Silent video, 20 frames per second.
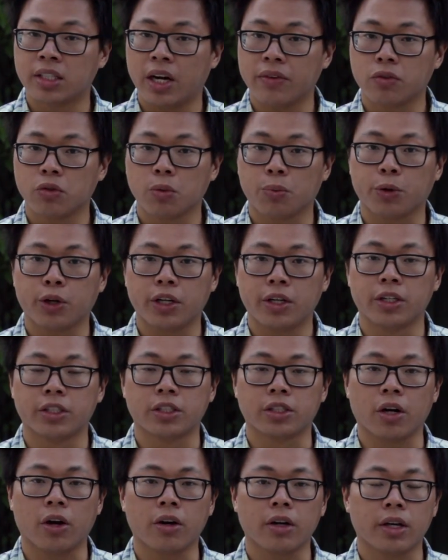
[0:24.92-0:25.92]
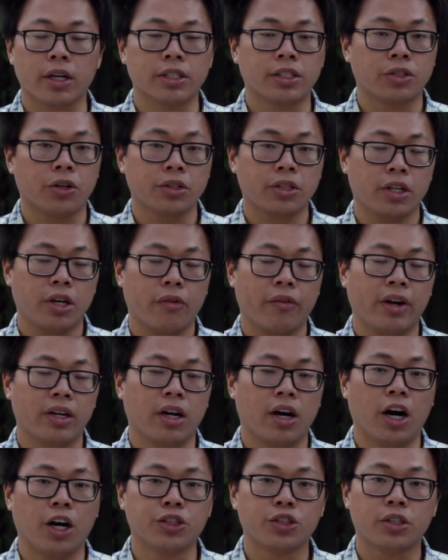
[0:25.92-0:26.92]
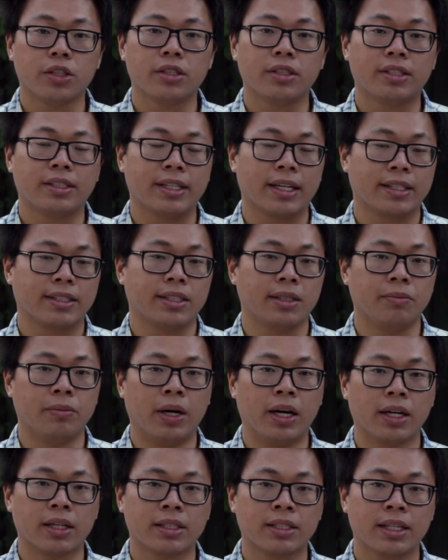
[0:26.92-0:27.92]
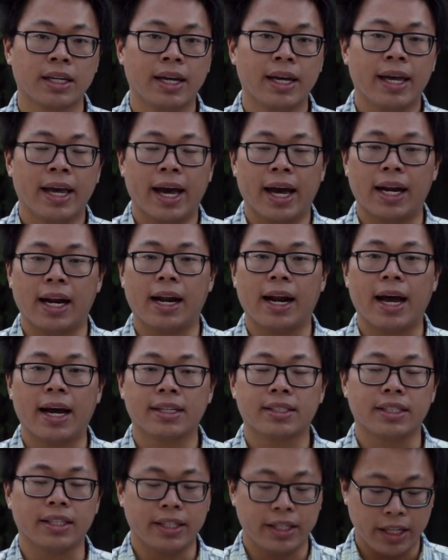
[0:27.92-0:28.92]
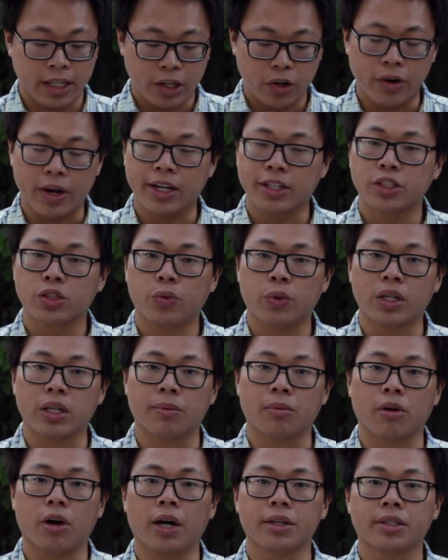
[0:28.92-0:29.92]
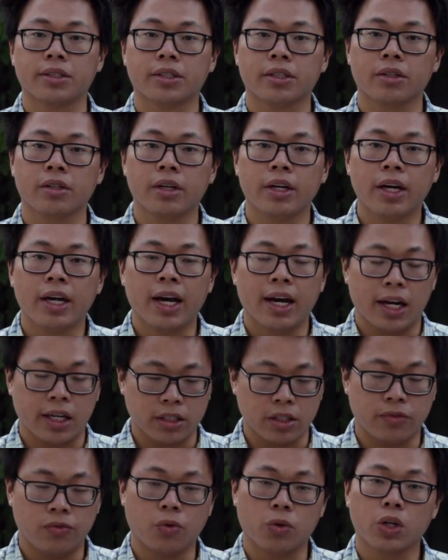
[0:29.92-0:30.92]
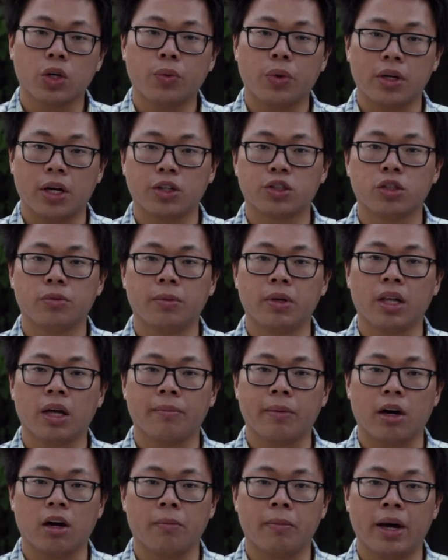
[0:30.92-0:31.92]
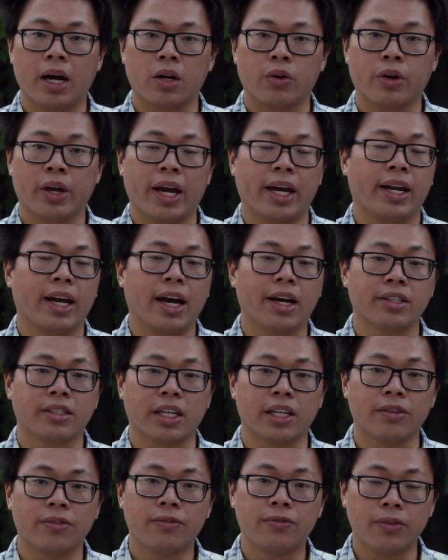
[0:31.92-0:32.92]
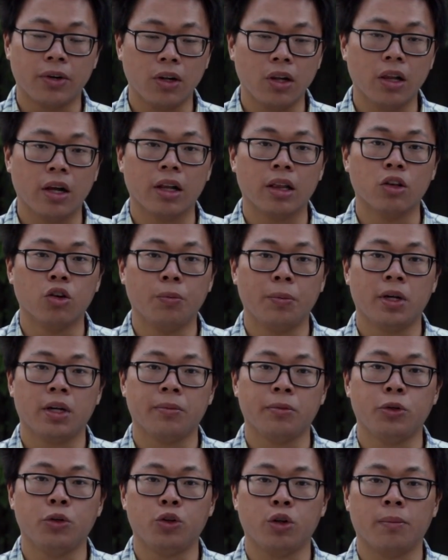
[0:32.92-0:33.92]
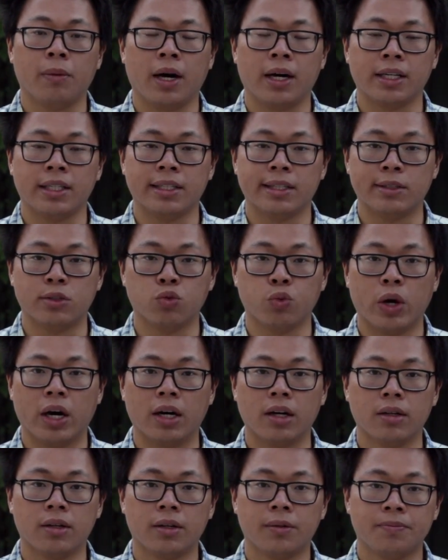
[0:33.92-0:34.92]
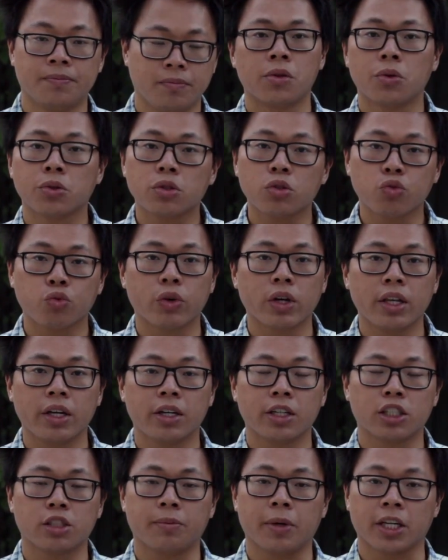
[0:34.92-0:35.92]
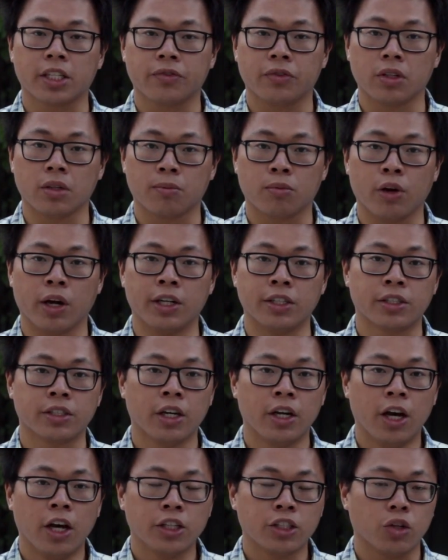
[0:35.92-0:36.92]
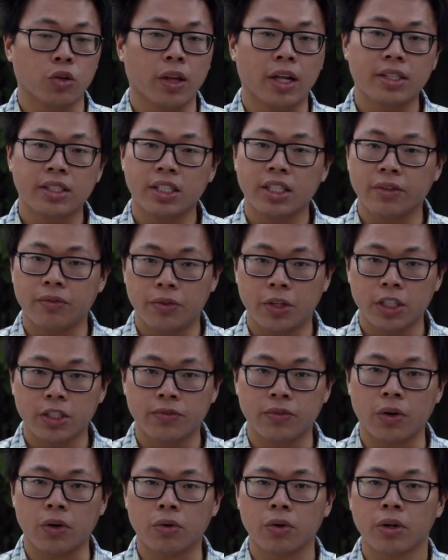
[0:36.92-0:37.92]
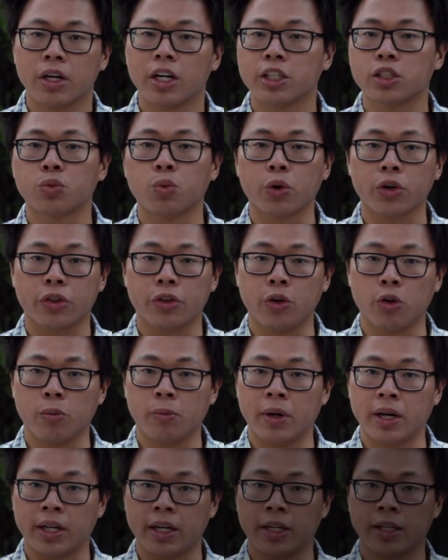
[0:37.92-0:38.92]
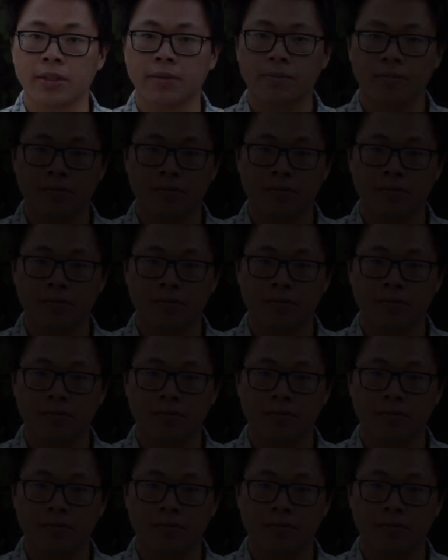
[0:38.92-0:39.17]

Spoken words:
It's off to a pretty good start. It starts at around 160 bucks, and it has the Helio X20 processor. It has a 4100 mAh battery, and it has a full aluminum unibody as well. Those are really good specs for the price, so let's see if this phone is worth your money.